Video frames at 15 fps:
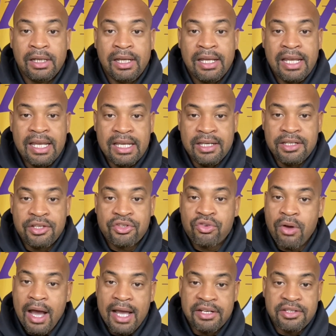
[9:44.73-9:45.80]
He's
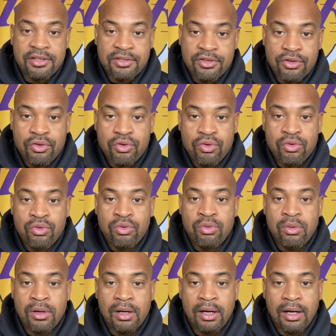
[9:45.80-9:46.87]
tried to
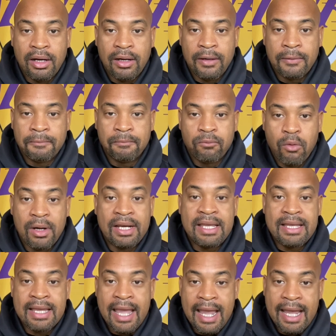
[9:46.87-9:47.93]
do what
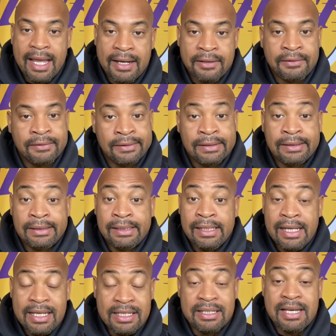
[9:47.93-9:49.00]
he can.
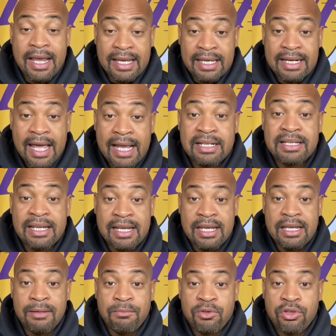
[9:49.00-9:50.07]
He's taken that
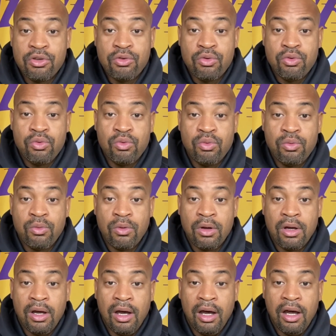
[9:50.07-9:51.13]
team to
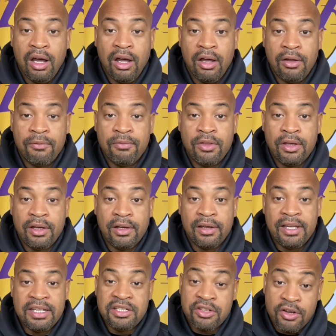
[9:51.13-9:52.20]
the
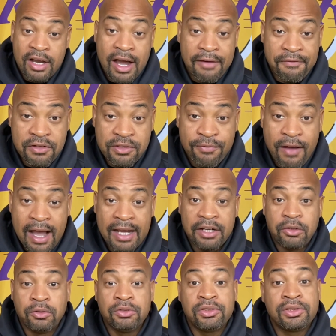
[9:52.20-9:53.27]
Eastern Conference
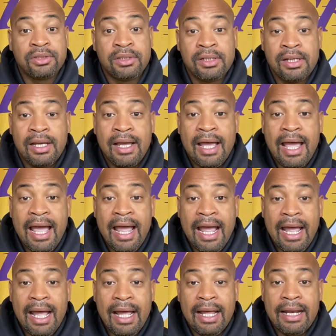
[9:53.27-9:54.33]
Finals.
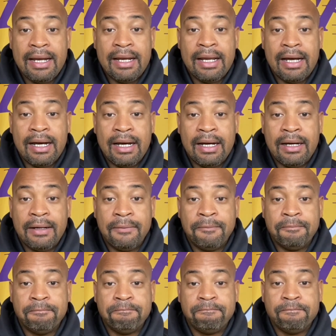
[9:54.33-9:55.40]
And,
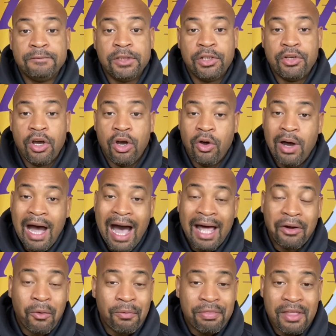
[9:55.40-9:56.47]
I
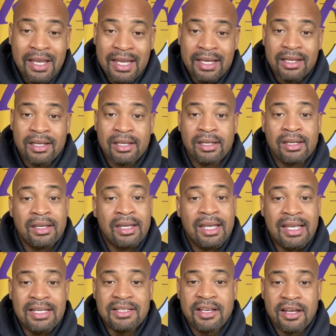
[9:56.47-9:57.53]
don't think
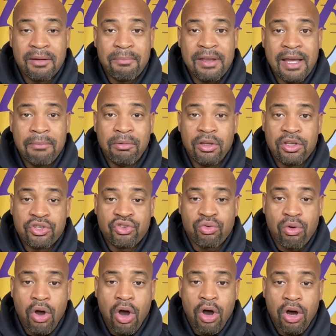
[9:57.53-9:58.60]
he's going to be able to
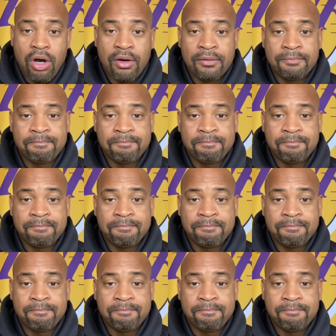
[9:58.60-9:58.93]
draw